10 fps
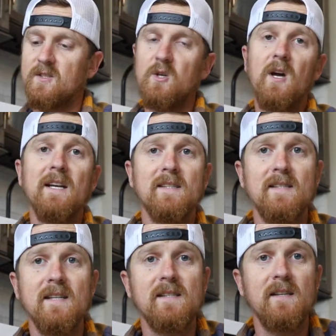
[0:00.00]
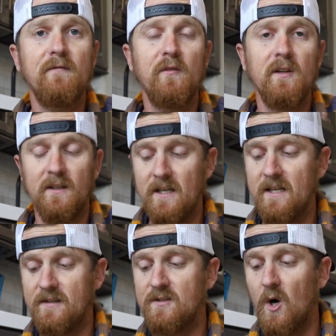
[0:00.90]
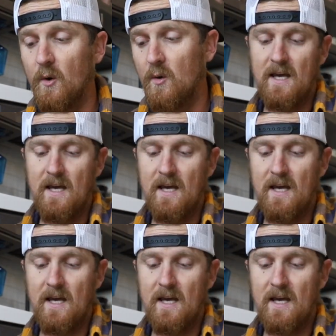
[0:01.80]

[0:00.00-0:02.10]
you got 60-foot length total,